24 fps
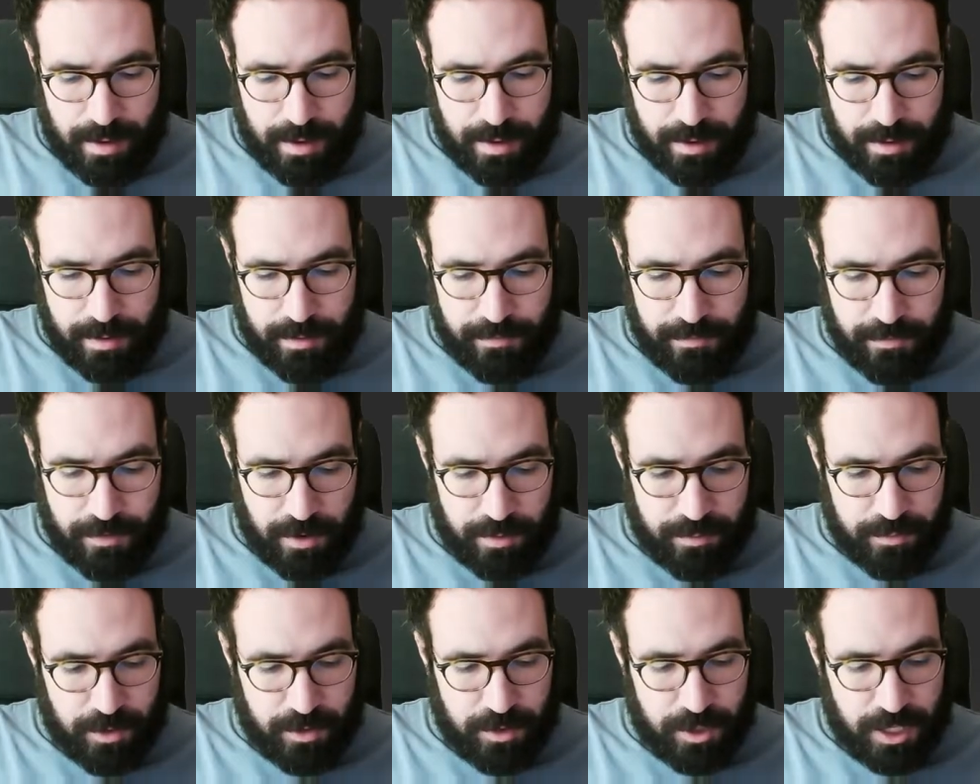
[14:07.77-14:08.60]

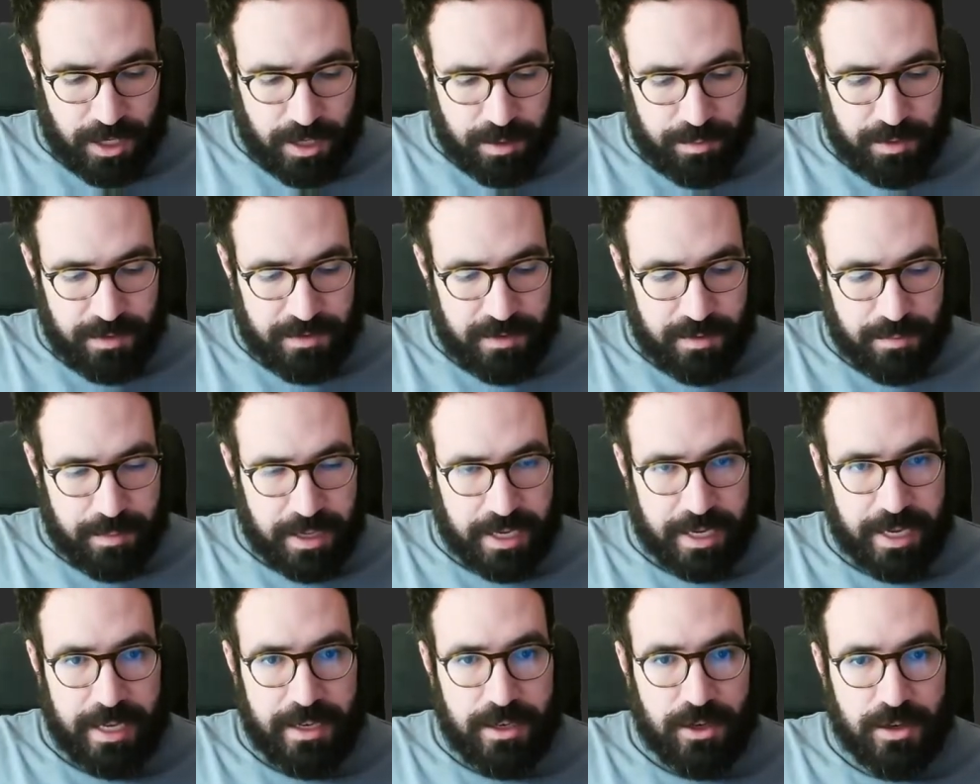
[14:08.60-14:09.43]
from the gRPC
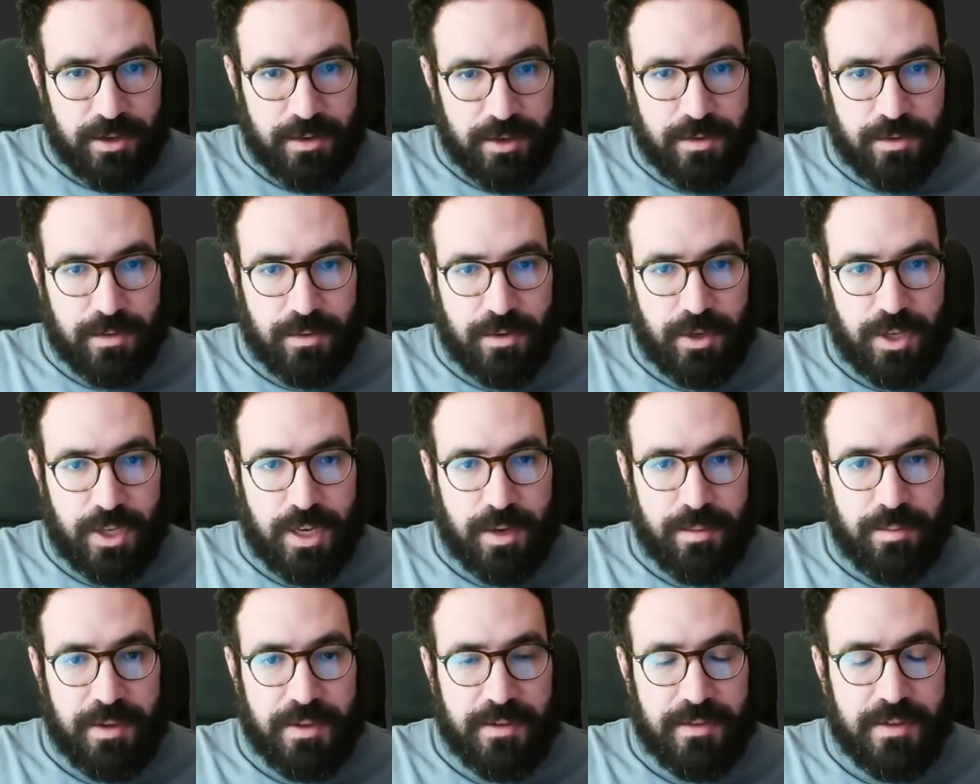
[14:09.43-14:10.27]
package, so
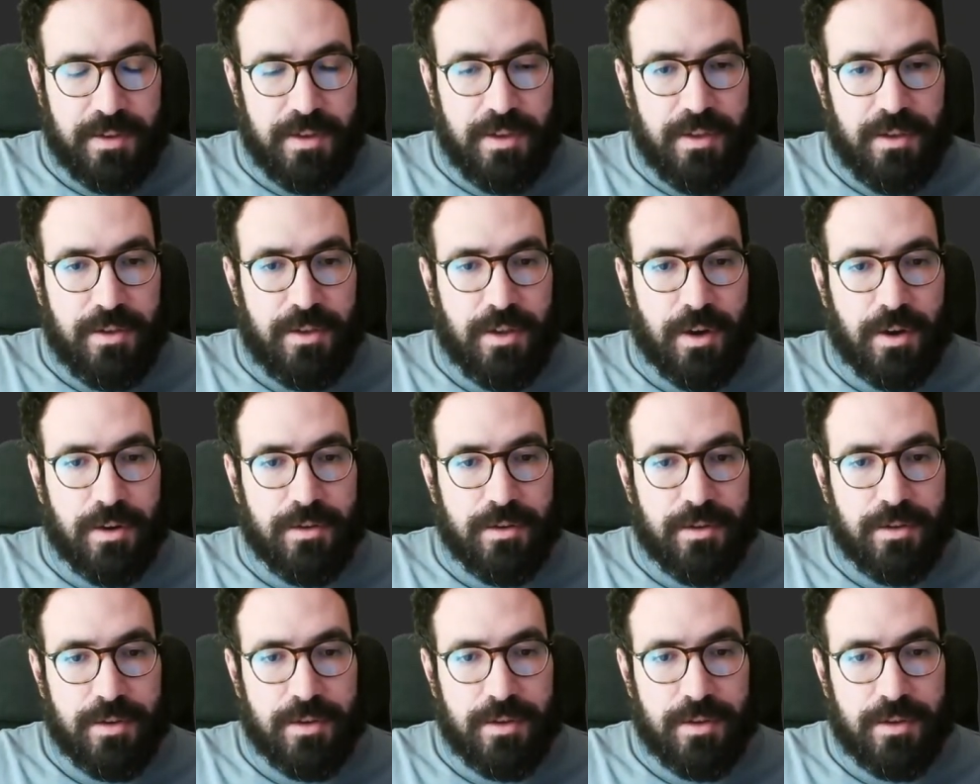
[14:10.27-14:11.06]
grpc.new